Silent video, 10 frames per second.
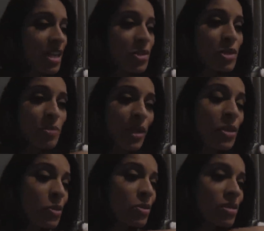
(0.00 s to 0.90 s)
who's
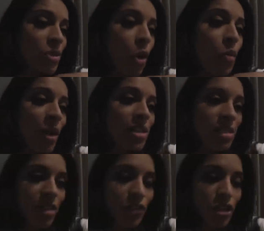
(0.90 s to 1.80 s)
been through so much
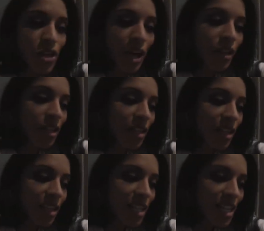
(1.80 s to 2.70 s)
stuff in her childhood and
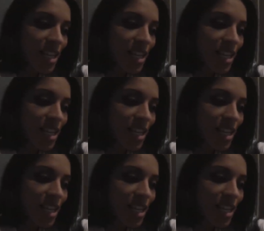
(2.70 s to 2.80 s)
like